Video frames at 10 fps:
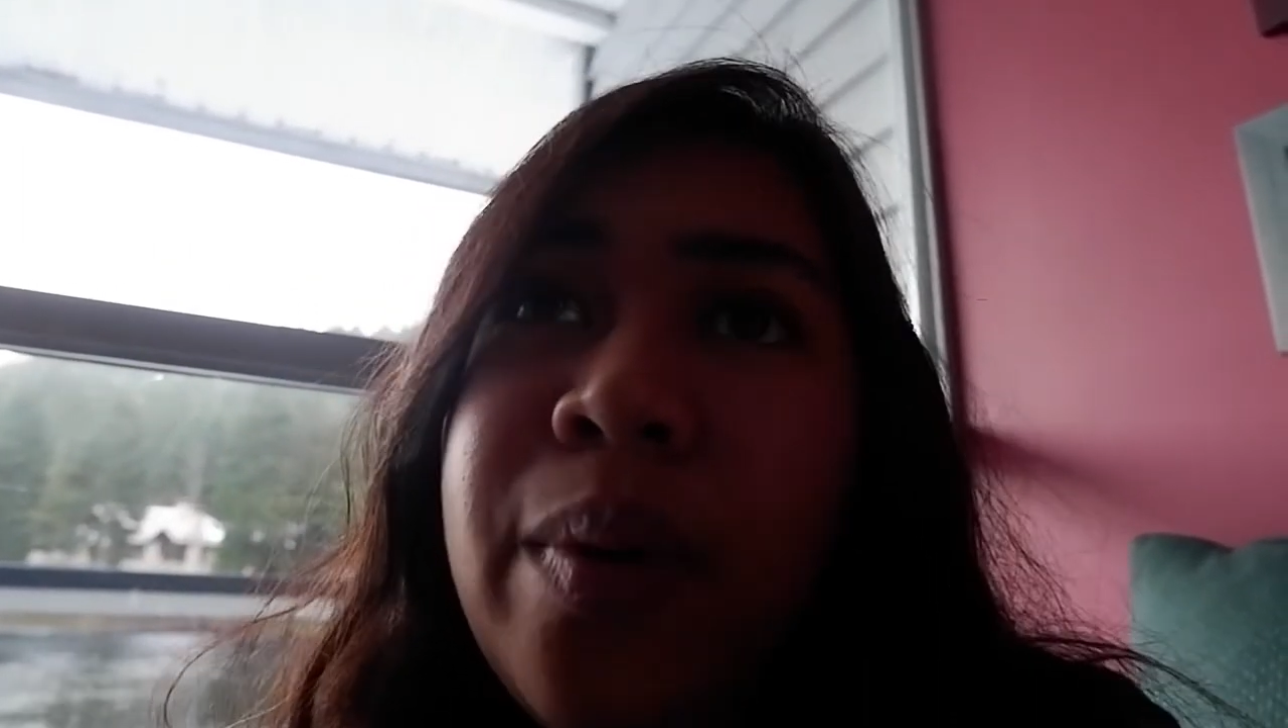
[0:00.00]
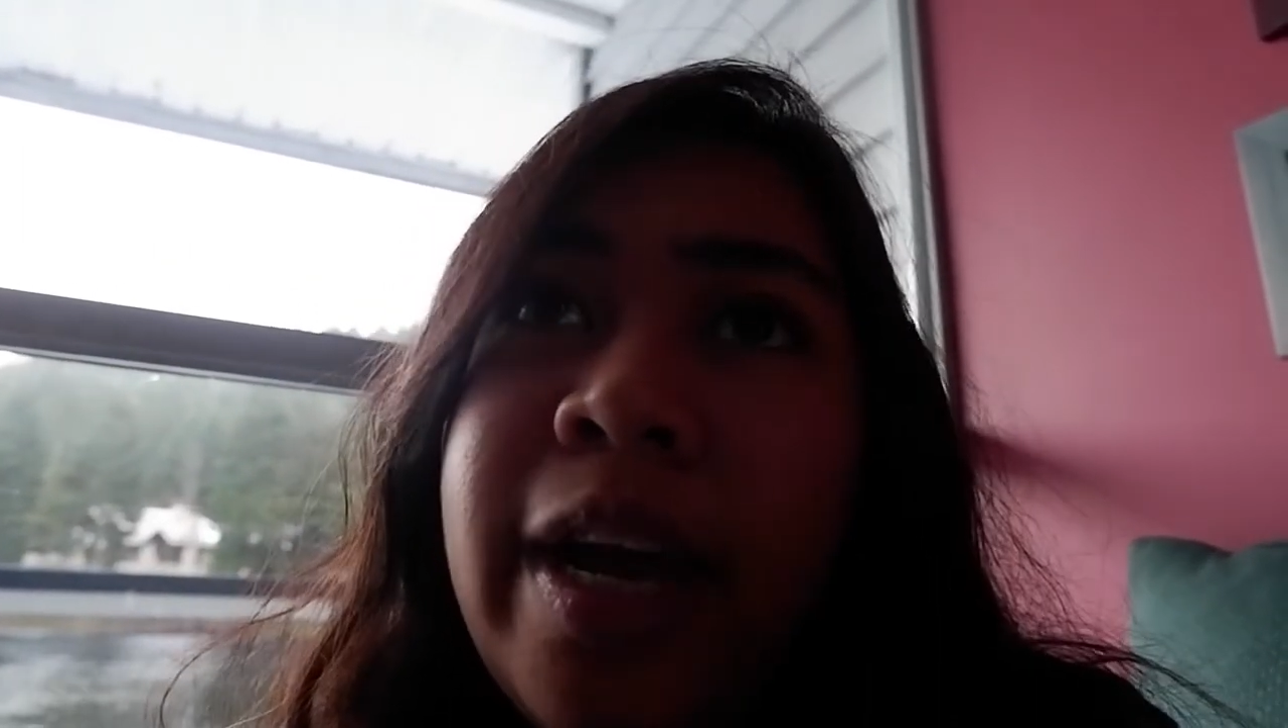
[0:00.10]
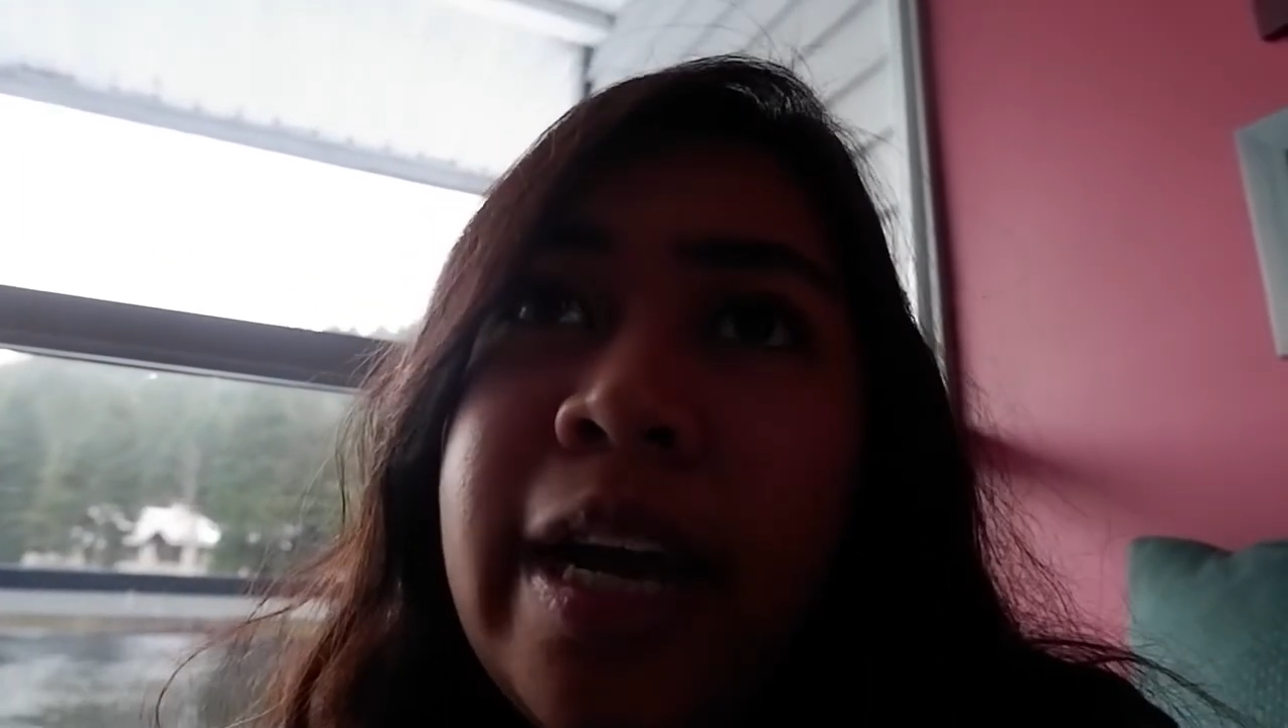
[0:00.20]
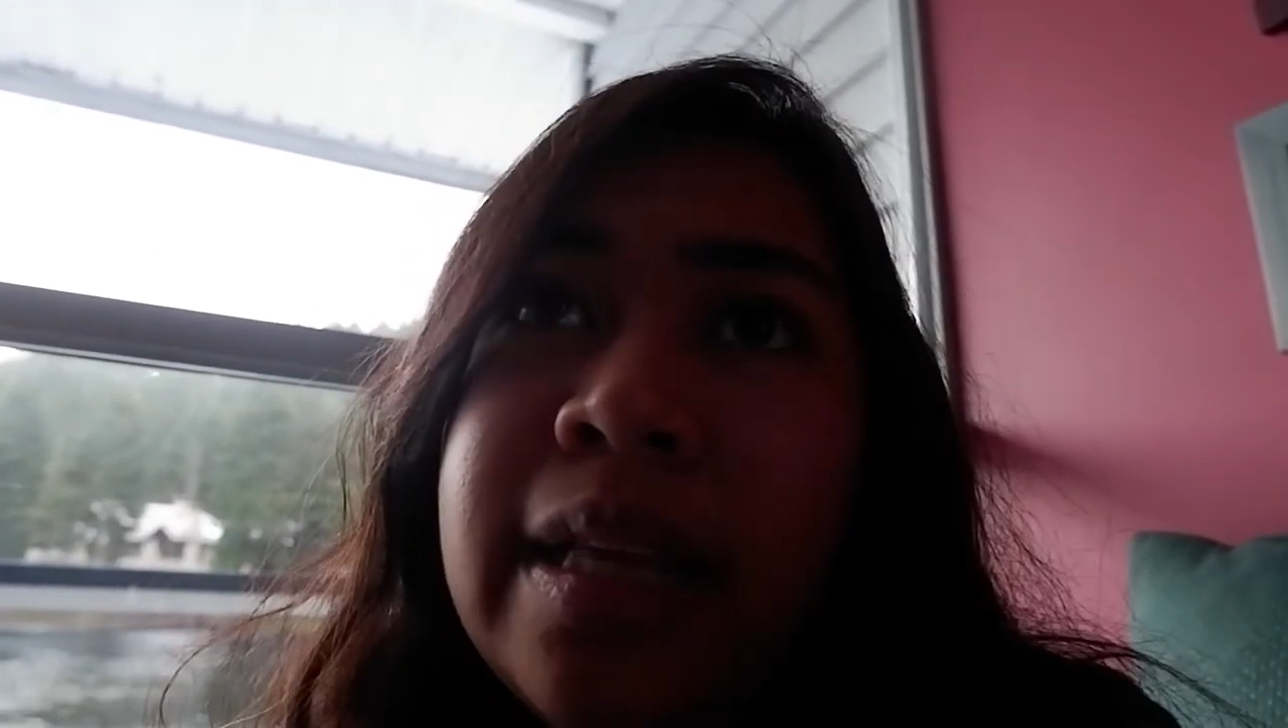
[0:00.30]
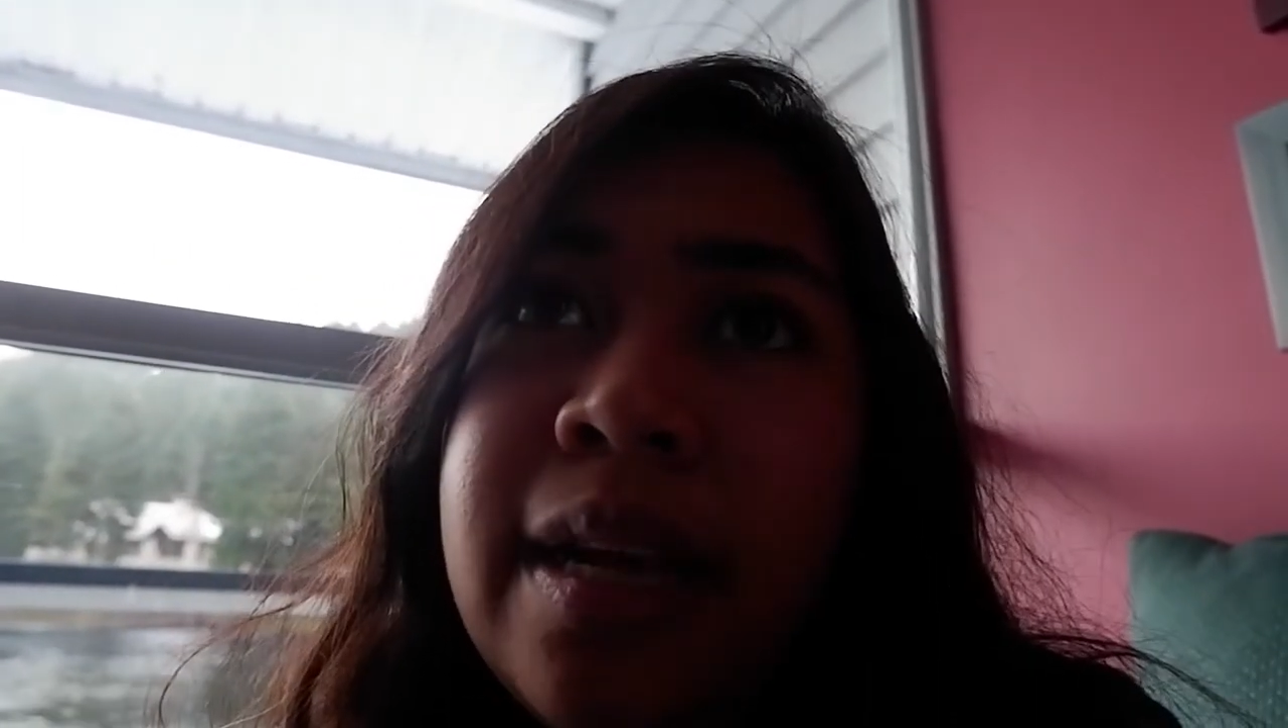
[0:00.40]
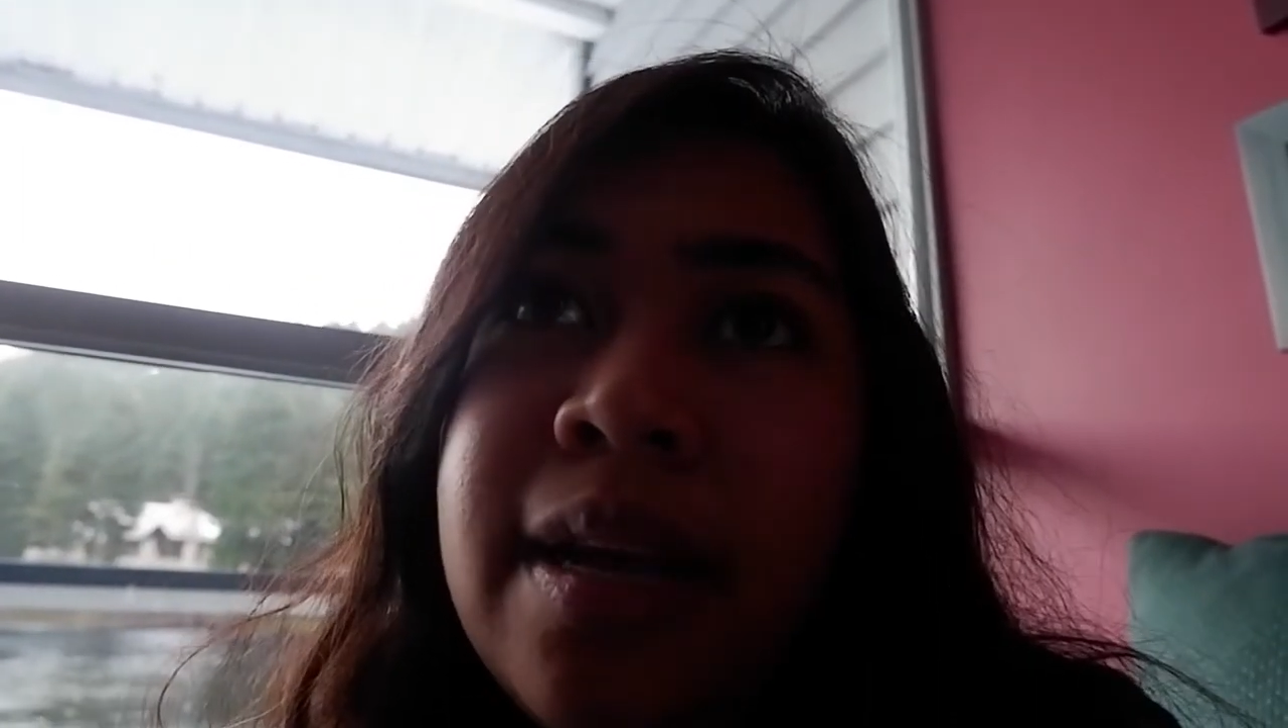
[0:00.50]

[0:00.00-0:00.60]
wait,